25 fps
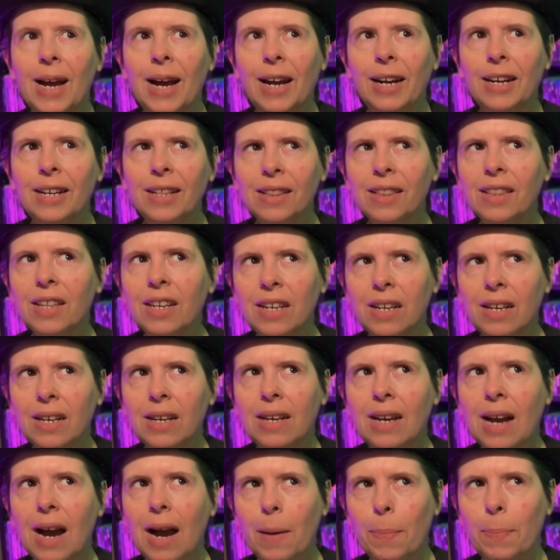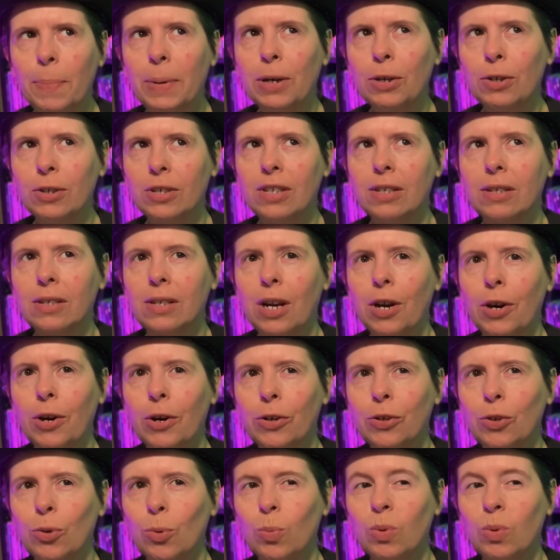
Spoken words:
I didn't think Guy Pearce's character